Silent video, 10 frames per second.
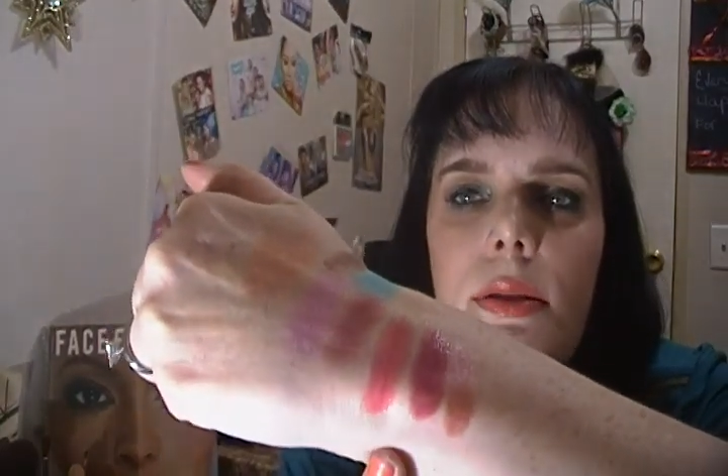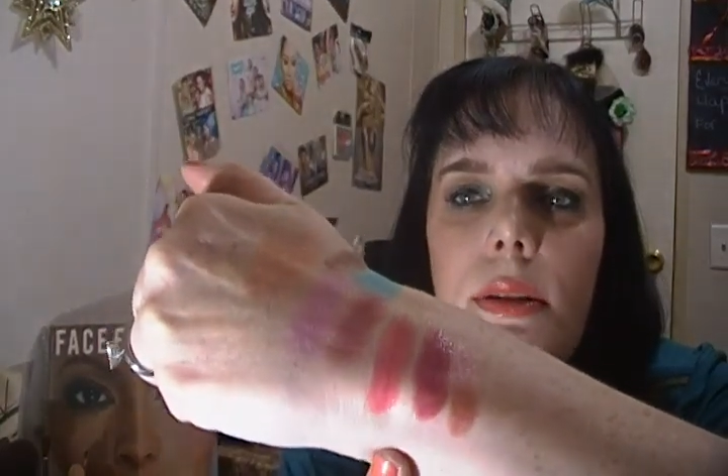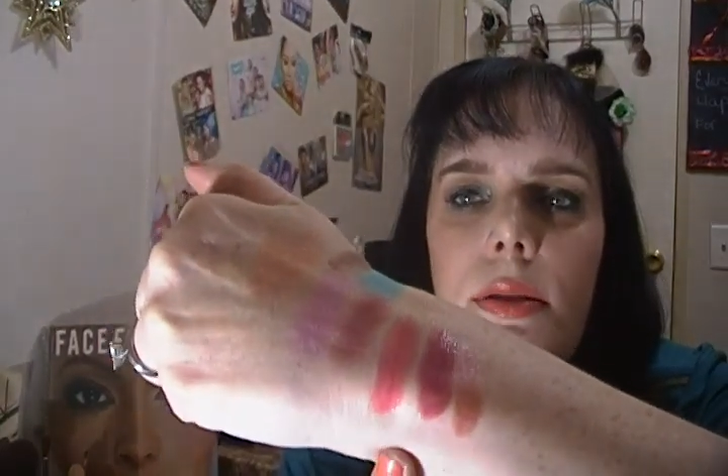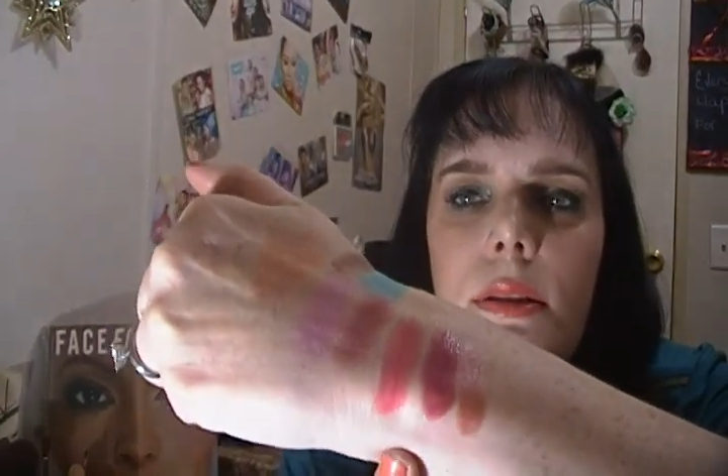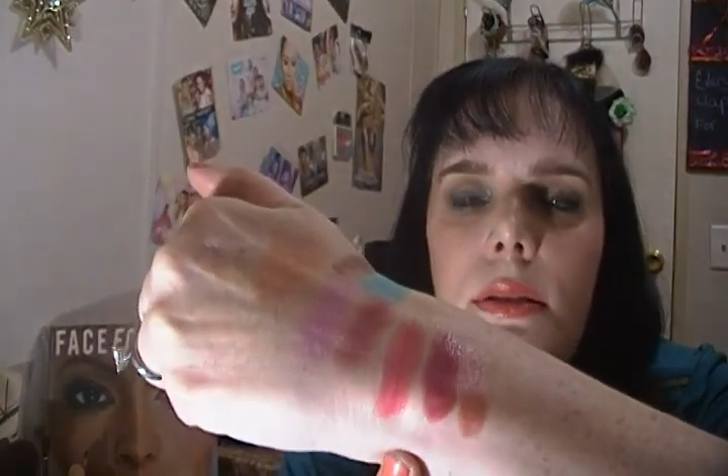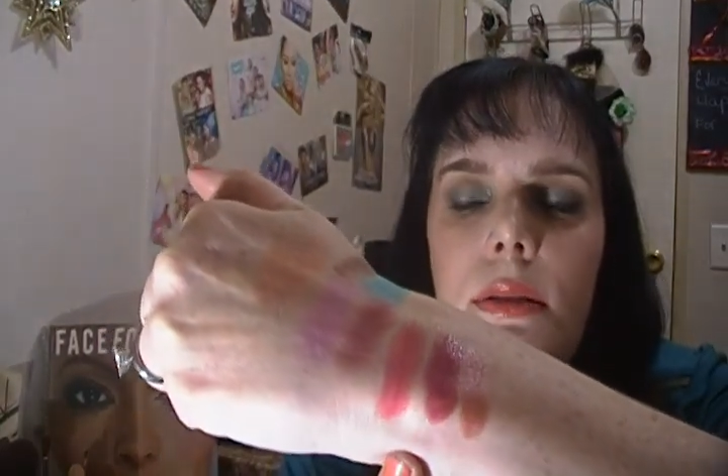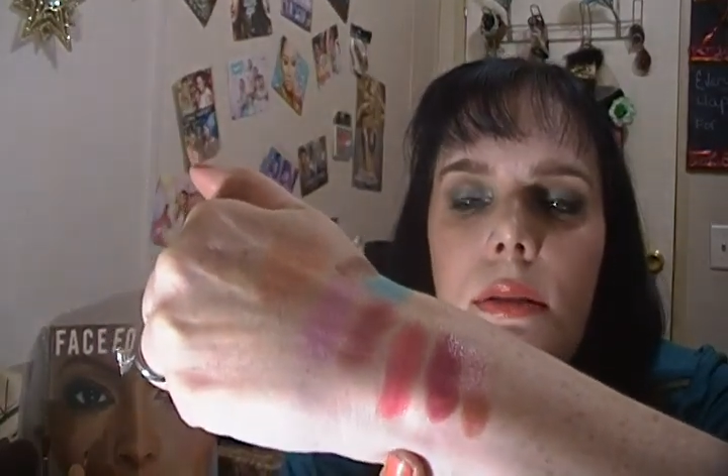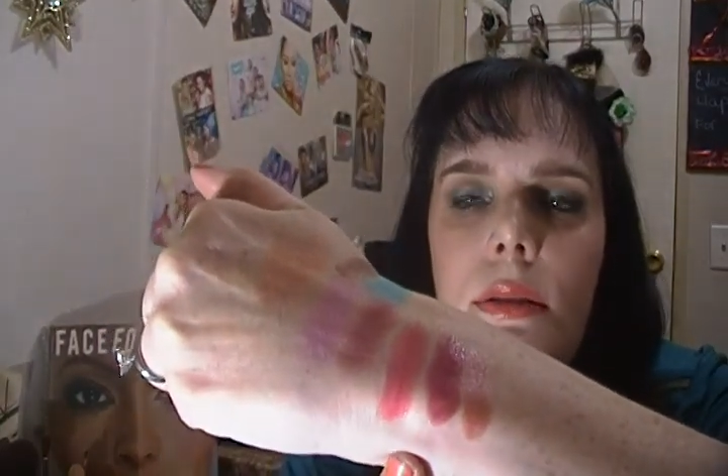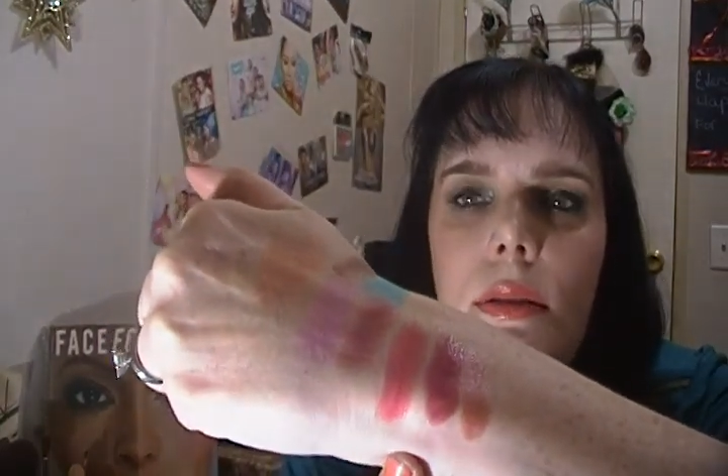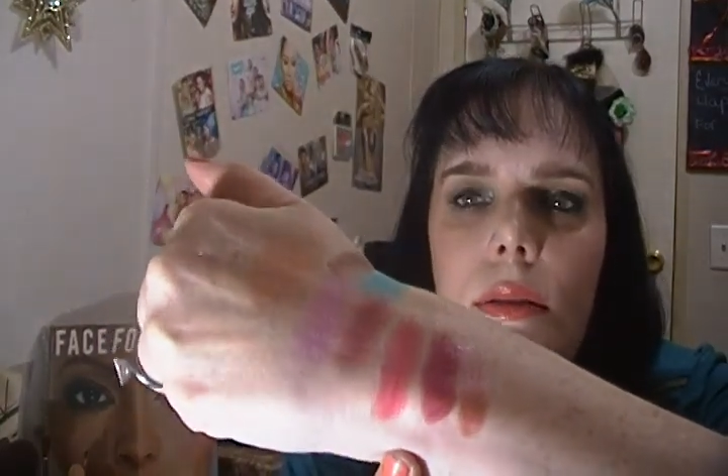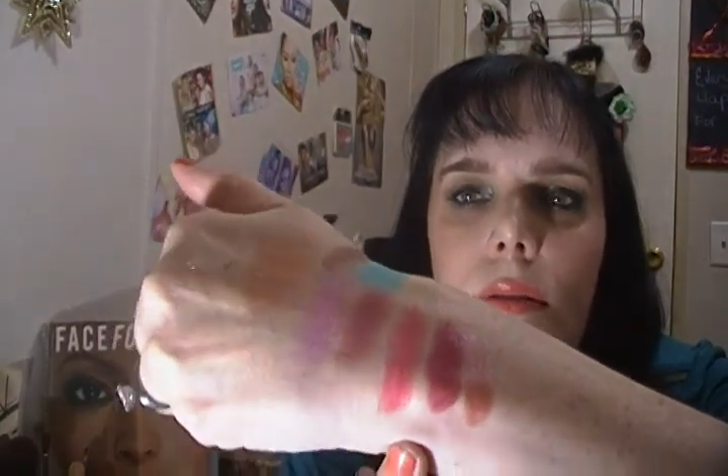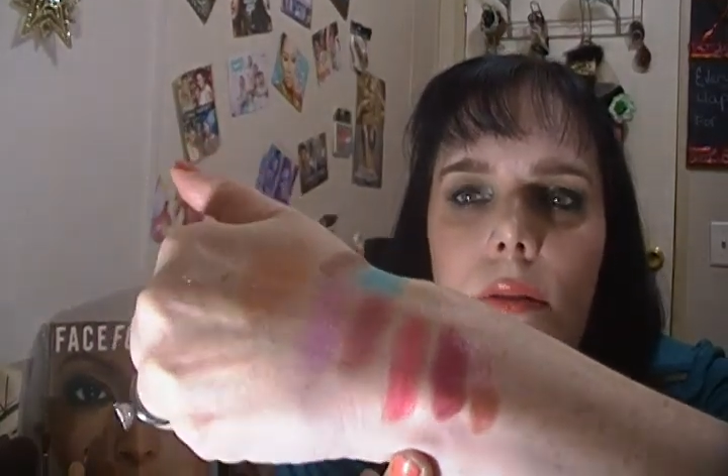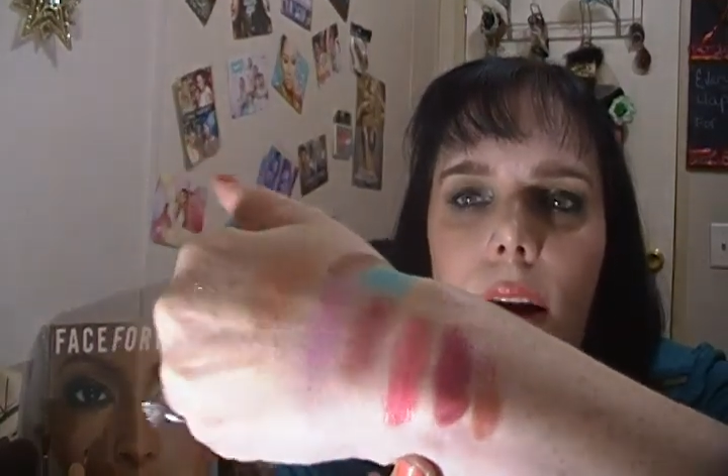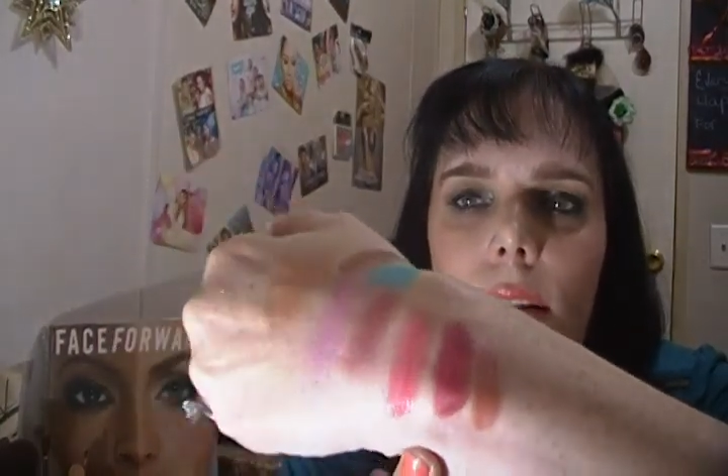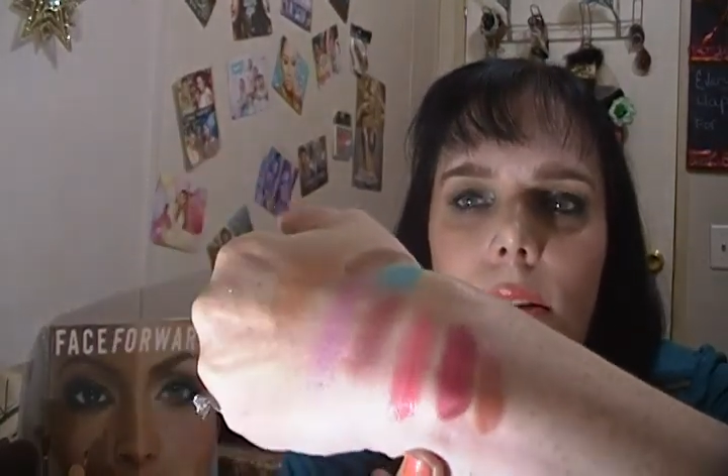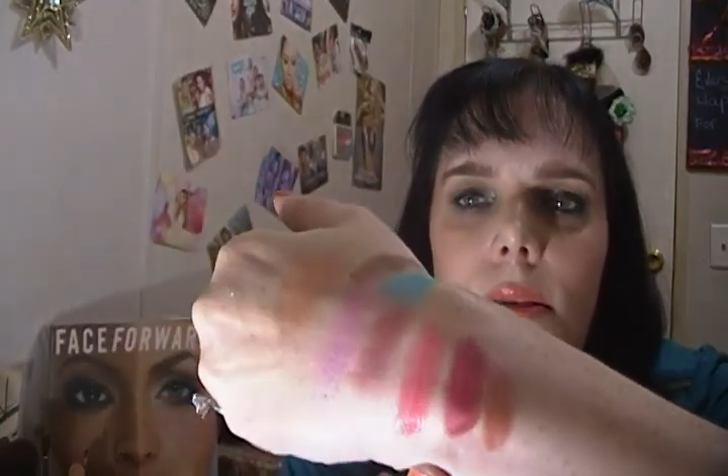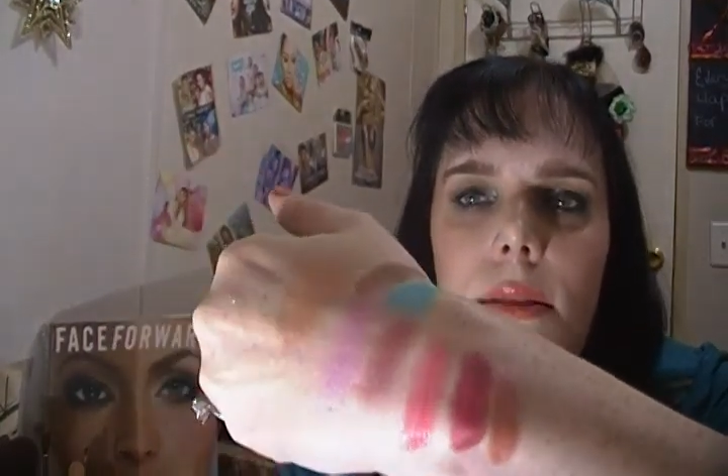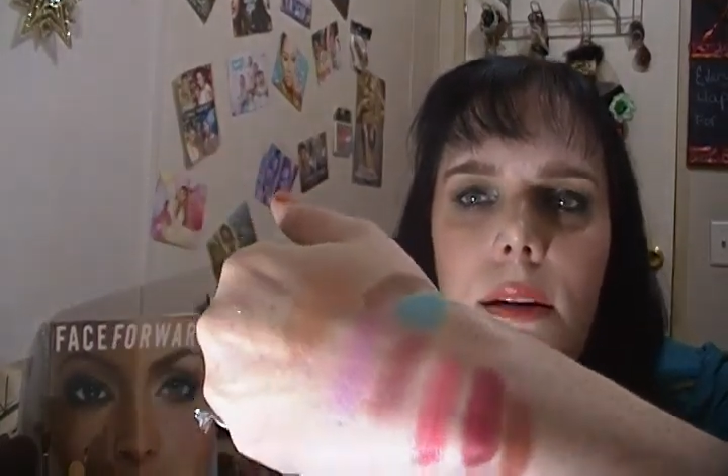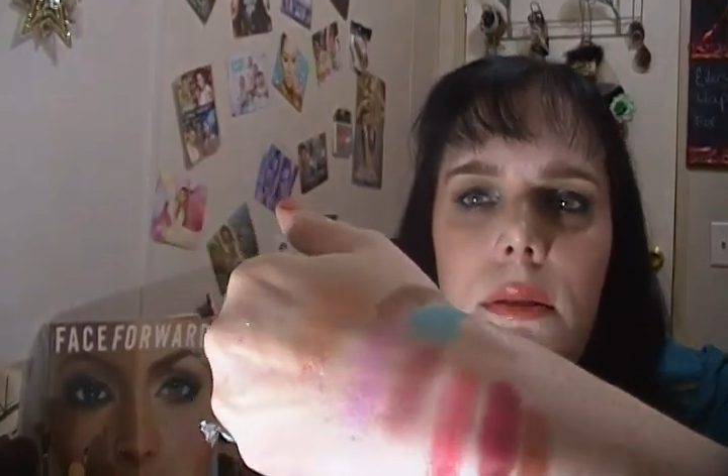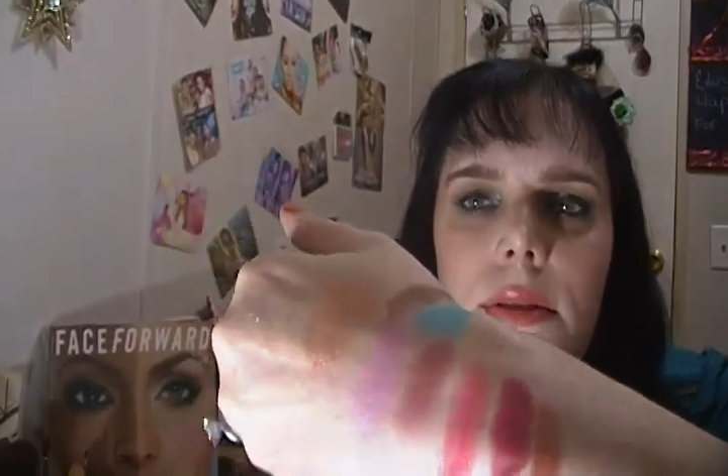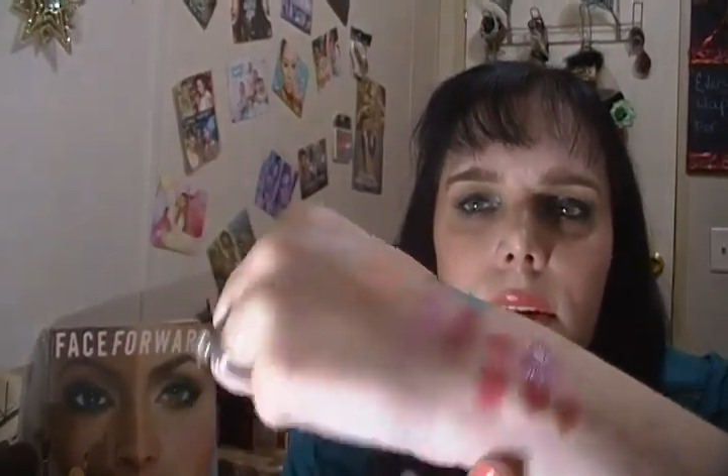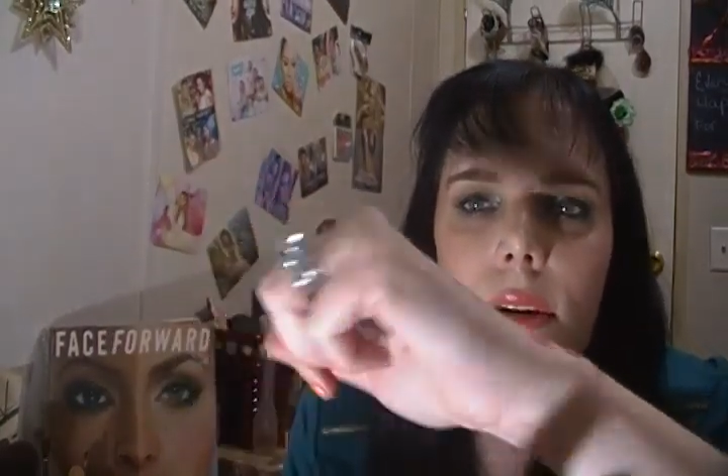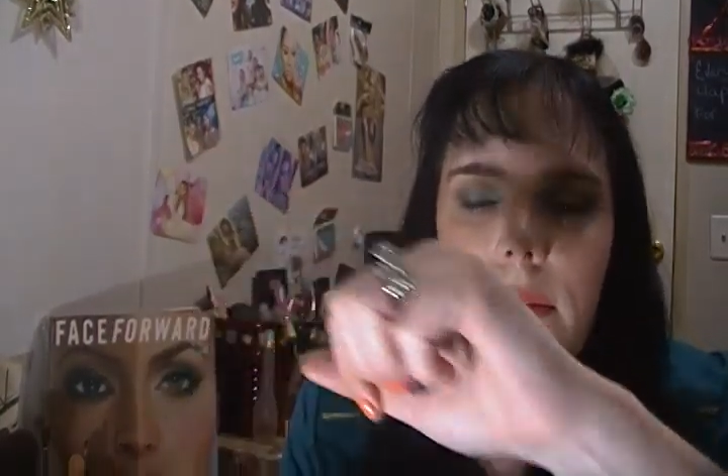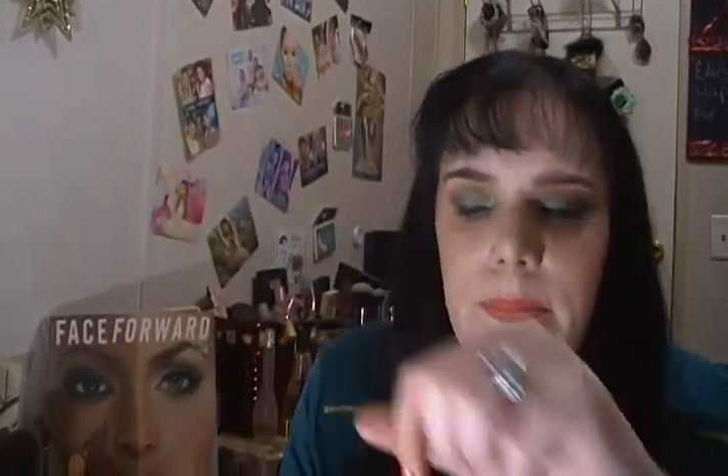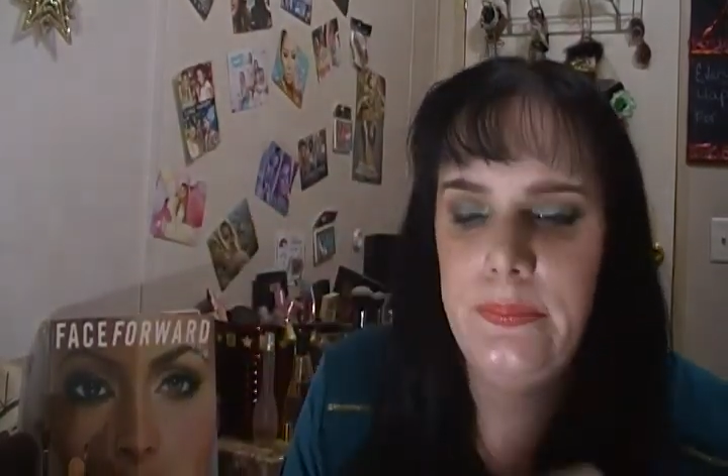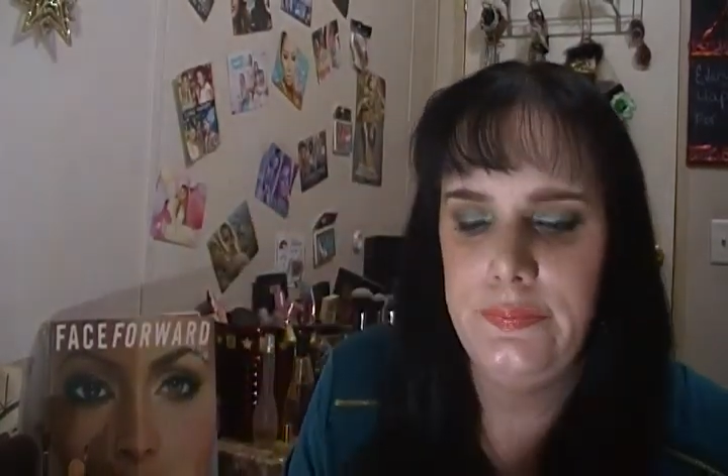and then the violet is that one there.